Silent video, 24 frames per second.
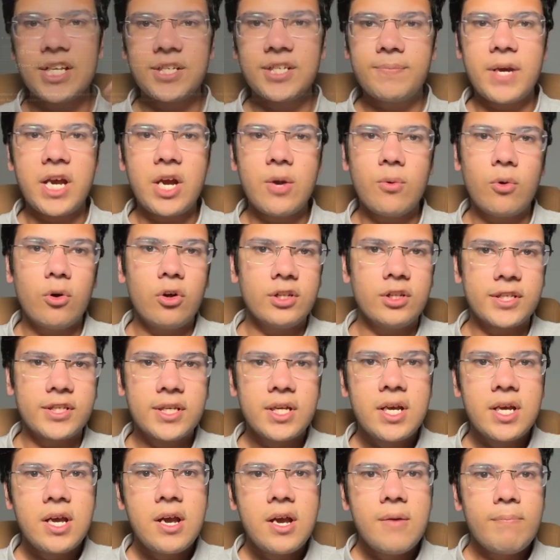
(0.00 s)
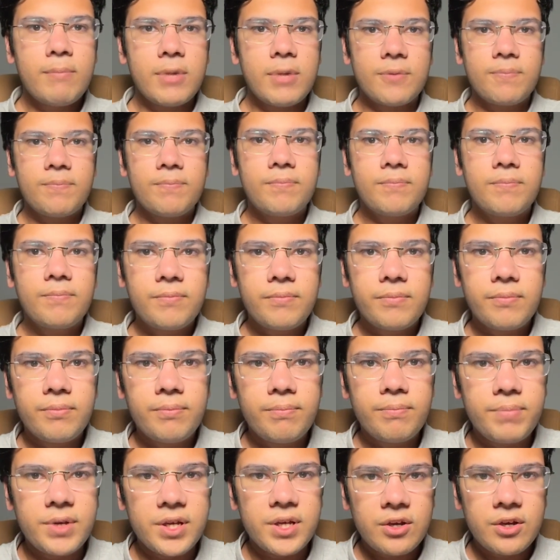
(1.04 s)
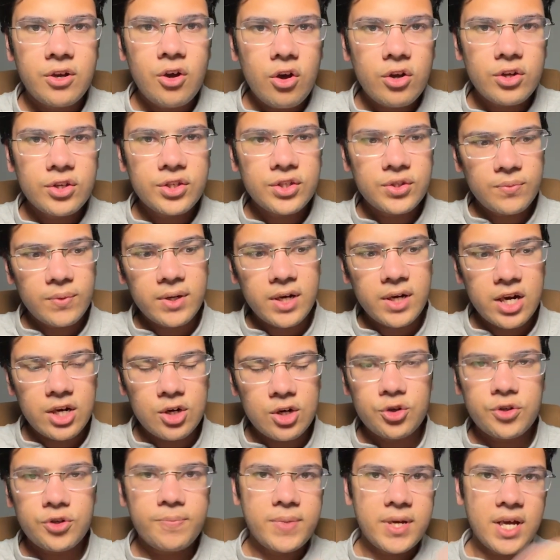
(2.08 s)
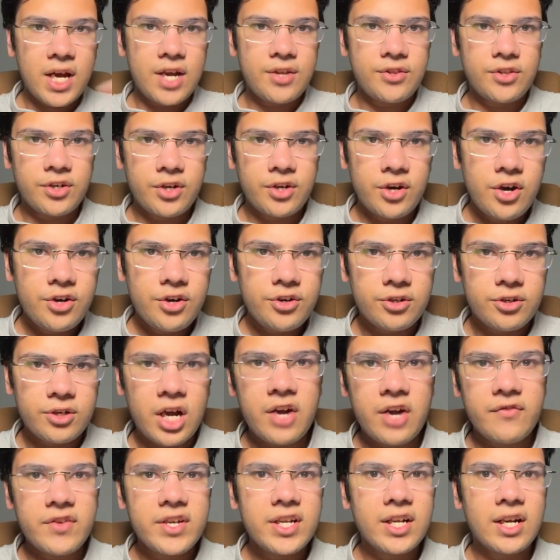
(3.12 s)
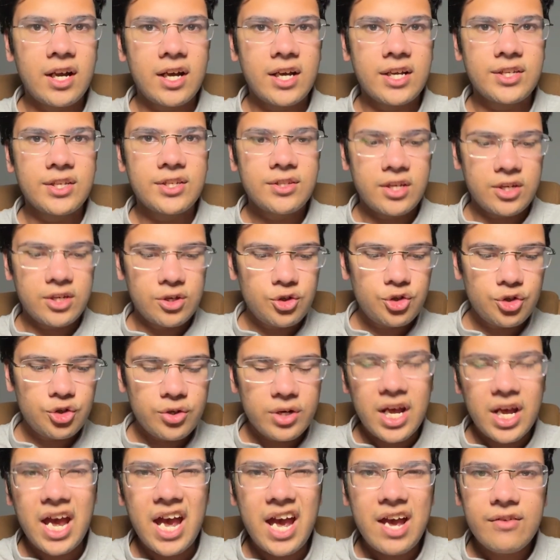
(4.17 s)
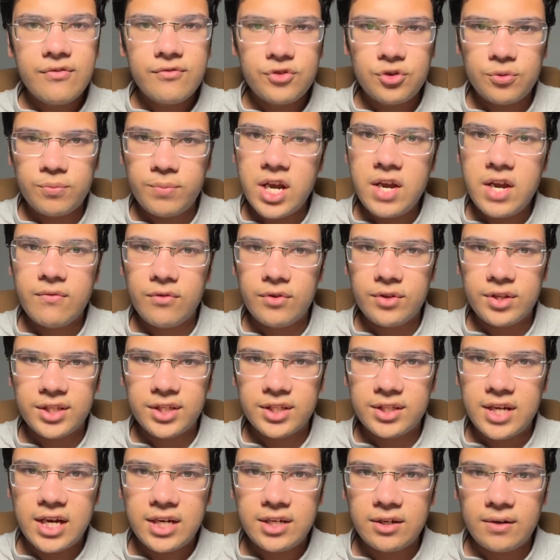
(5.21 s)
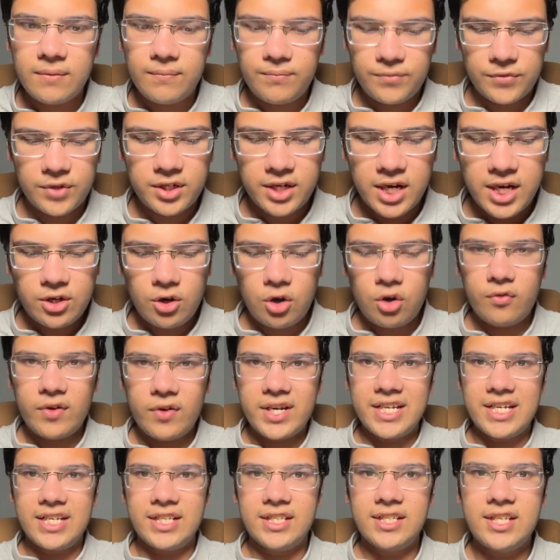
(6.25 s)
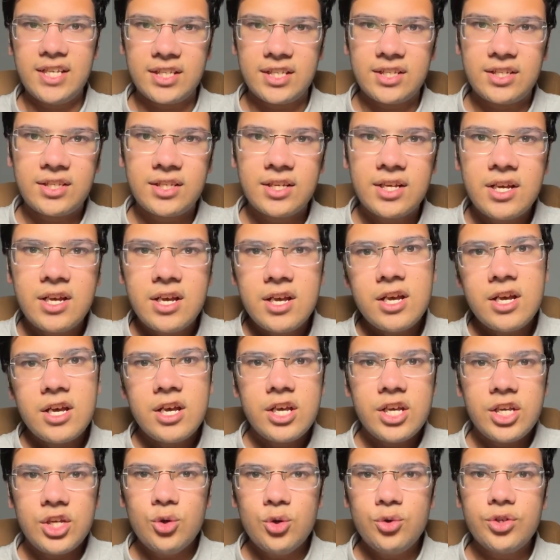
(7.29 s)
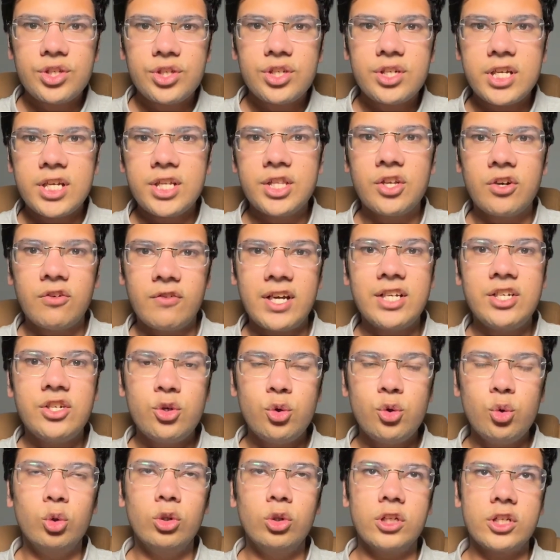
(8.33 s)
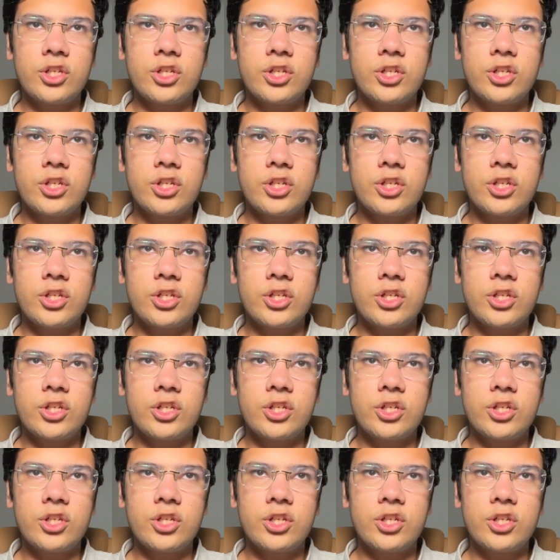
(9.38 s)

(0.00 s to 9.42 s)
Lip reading: paywalls, but because when I looked behind the curtain, I realized that you shouldn't have to pay for this data. The data already exists. You just need the right tools